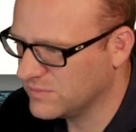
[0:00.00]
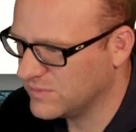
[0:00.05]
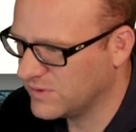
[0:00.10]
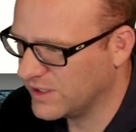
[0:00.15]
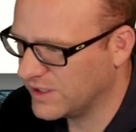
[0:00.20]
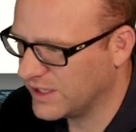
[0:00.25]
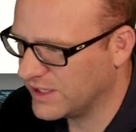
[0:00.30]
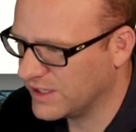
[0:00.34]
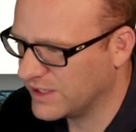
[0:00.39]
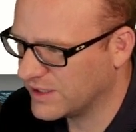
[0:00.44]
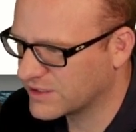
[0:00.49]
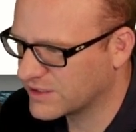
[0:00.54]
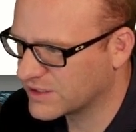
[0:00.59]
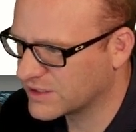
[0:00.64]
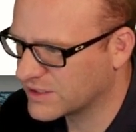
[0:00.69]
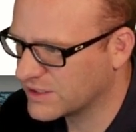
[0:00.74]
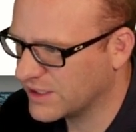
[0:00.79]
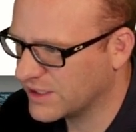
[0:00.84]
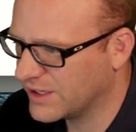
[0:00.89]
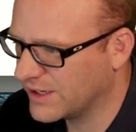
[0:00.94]
And
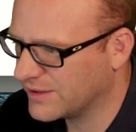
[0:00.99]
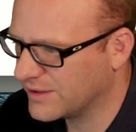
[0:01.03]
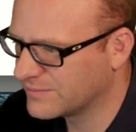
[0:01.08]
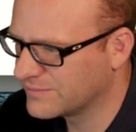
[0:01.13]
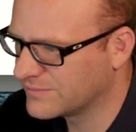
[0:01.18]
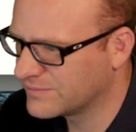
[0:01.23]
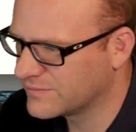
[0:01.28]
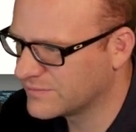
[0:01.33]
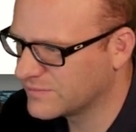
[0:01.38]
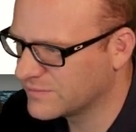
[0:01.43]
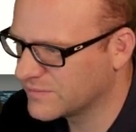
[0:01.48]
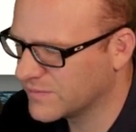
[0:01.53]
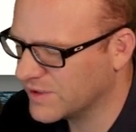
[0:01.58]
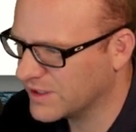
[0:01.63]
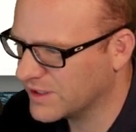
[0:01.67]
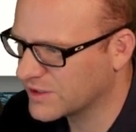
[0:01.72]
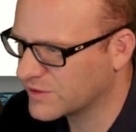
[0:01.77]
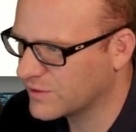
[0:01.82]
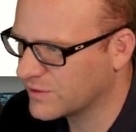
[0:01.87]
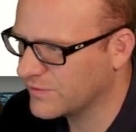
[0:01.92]
it's, I think
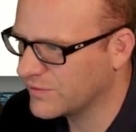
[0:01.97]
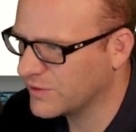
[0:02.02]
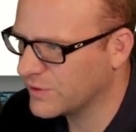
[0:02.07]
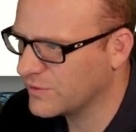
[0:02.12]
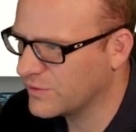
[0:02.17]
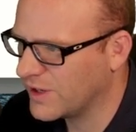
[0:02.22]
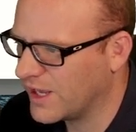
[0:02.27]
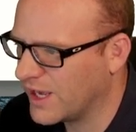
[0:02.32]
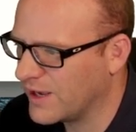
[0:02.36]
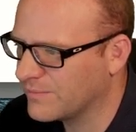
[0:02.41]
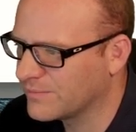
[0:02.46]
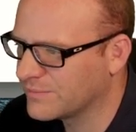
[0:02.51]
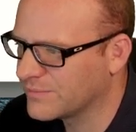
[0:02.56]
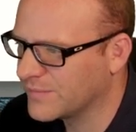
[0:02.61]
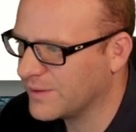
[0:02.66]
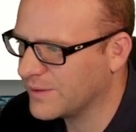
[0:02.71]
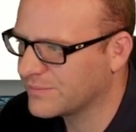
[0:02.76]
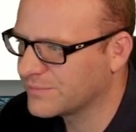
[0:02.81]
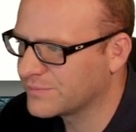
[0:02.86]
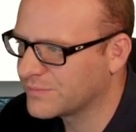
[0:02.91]
it's review name.
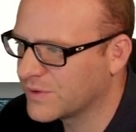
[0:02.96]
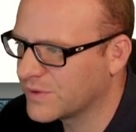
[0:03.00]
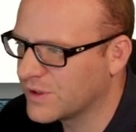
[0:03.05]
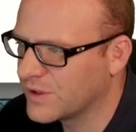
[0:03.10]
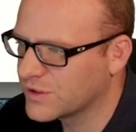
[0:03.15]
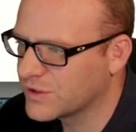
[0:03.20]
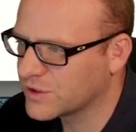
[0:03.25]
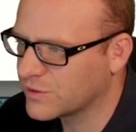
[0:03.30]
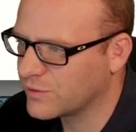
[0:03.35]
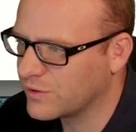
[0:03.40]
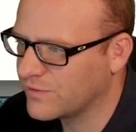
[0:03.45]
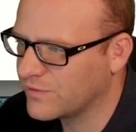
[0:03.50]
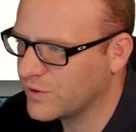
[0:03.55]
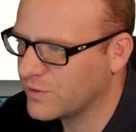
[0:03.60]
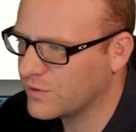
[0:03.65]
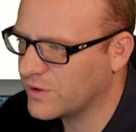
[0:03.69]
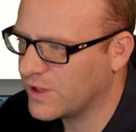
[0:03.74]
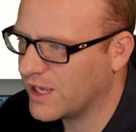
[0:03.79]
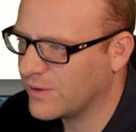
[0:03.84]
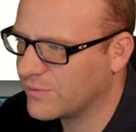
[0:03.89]
Yep. So review
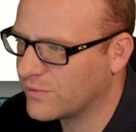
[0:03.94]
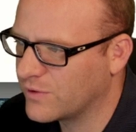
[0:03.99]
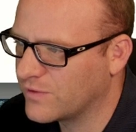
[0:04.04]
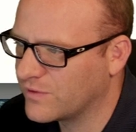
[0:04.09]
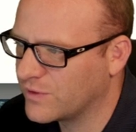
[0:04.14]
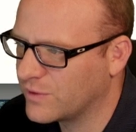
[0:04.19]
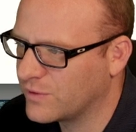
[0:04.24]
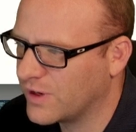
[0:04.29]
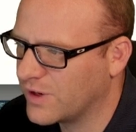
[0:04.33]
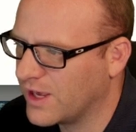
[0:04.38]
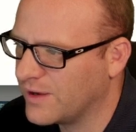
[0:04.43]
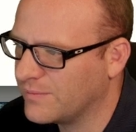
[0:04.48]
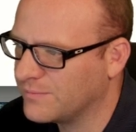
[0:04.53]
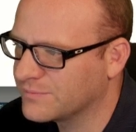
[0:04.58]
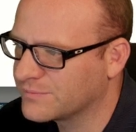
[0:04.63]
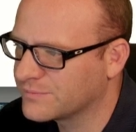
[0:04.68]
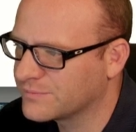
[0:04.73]
name.